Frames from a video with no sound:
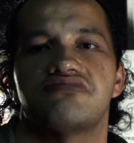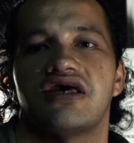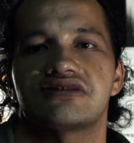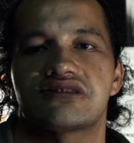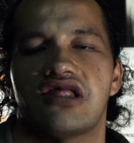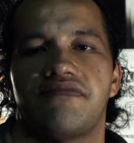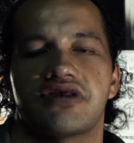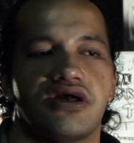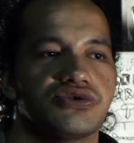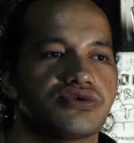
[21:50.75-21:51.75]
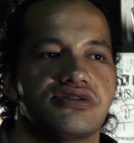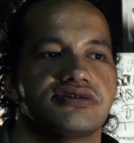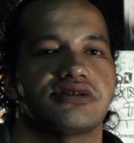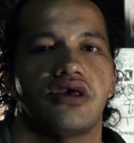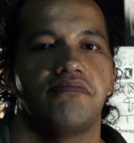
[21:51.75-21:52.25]
that Slavic country,
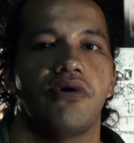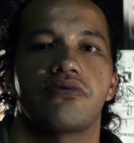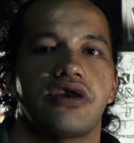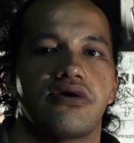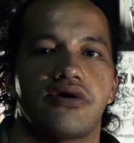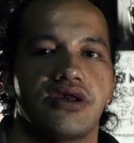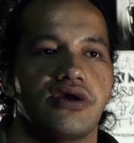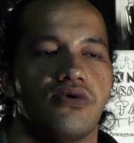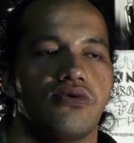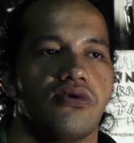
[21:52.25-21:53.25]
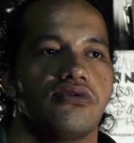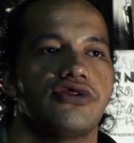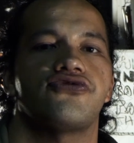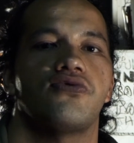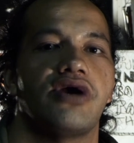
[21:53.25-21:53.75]
let's say Bulgaria or
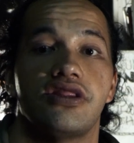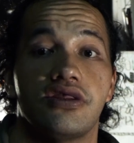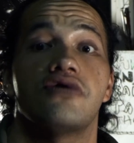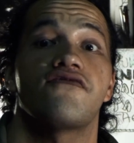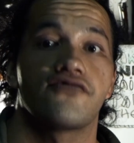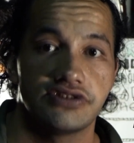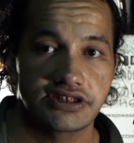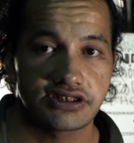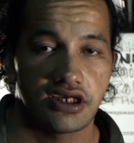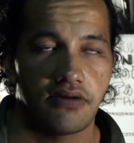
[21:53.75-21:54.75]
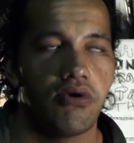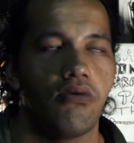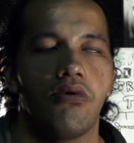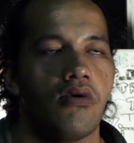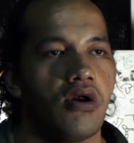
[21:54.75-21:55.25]
Lithuania for an
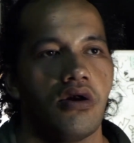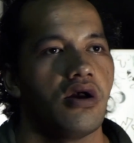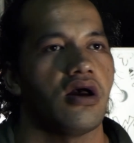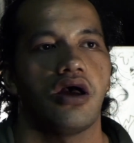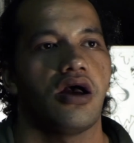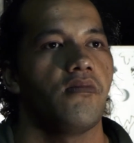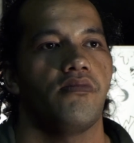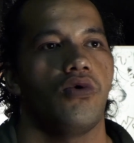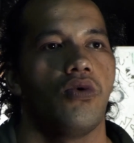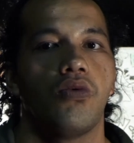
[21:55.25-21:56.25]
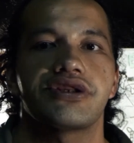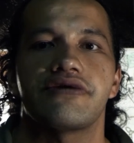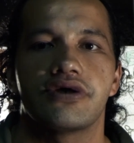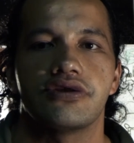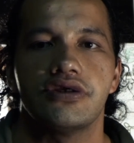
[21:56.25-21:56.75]
example, or
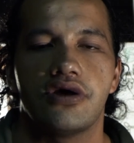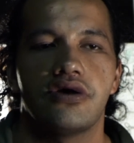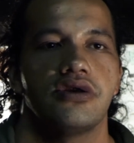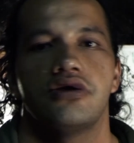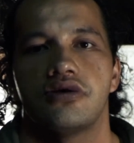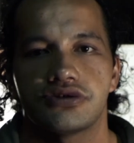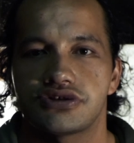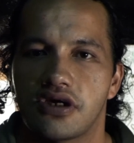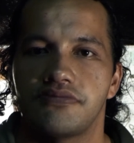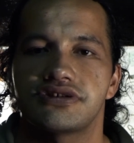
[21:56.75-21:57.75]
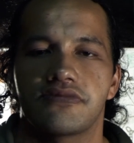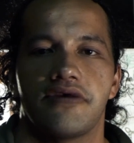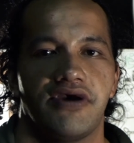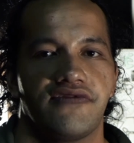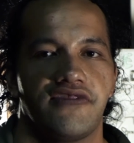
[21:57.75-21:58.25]
whatever, you know, just tell me
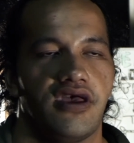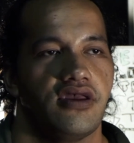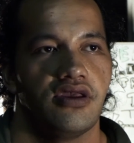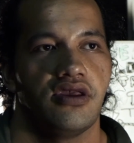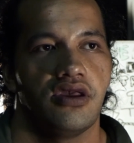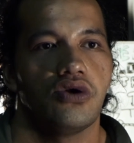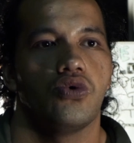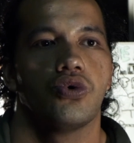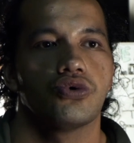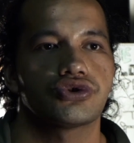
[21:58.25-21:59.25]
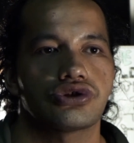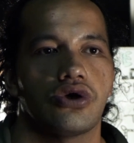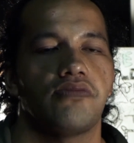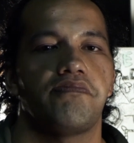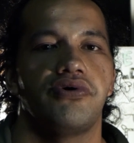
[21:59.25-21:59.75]
something about that.
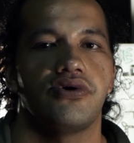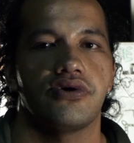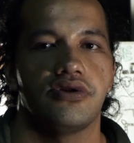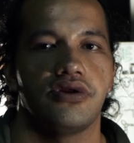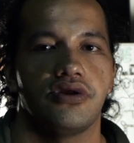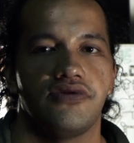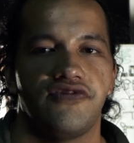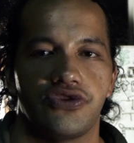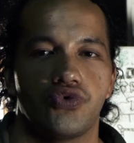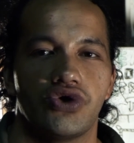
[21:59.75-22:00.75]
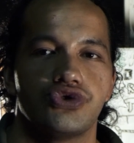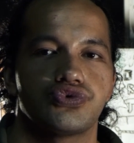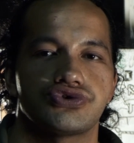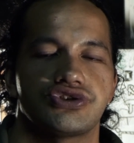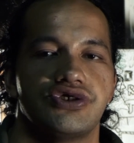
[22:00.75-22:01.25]
Also put that you're
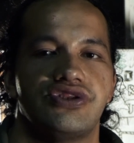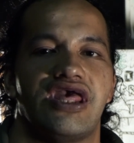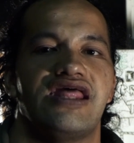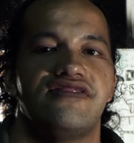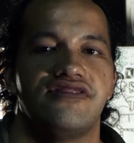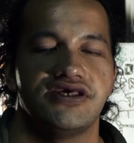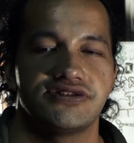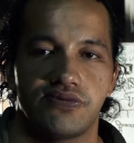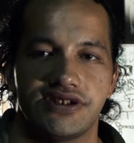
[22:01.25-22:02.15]
interested in the